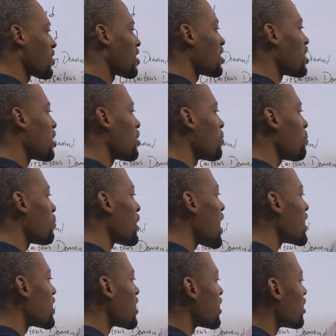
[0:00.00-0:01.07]
Then
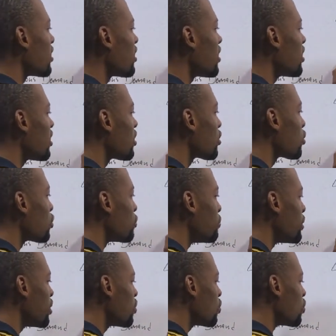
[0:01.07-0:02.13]
price increases to
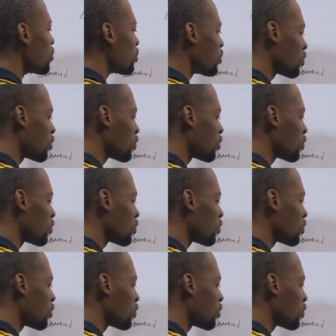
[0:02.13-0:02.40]
P2.